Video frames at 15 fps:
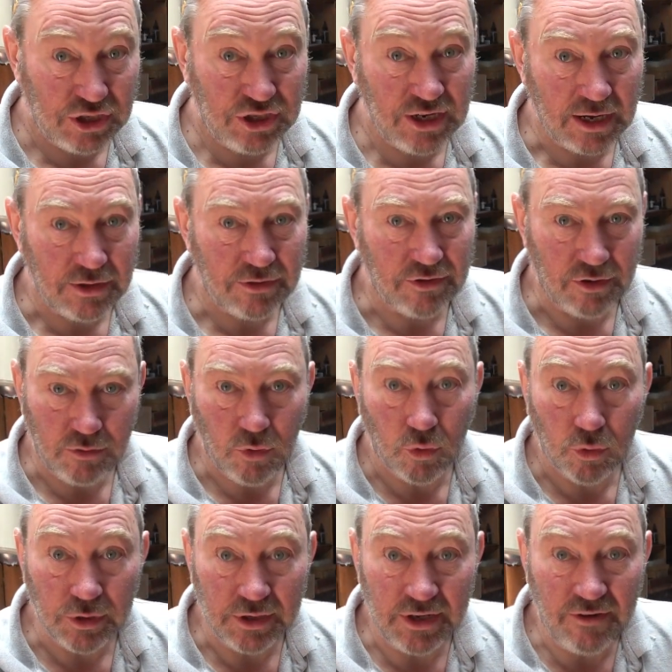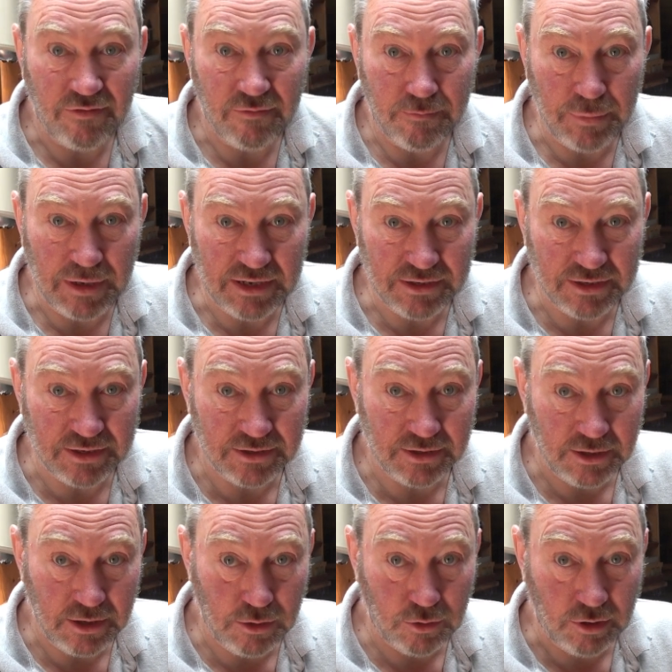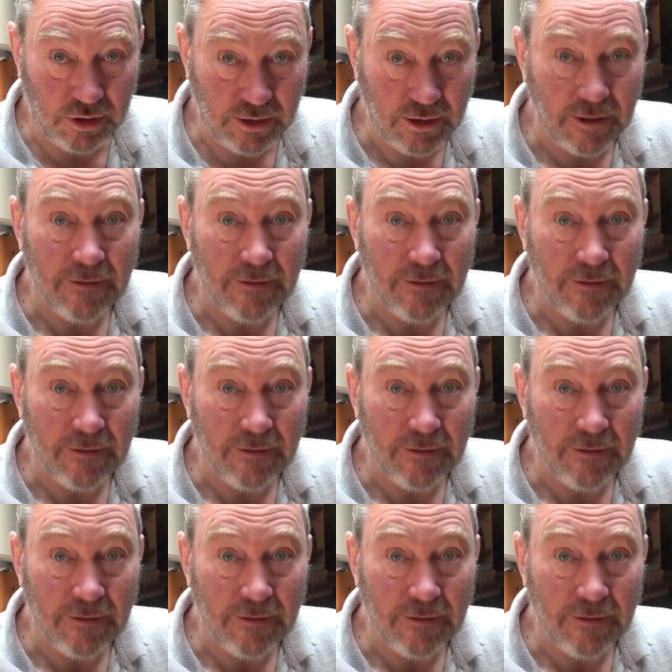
chat through all the different pieces that you can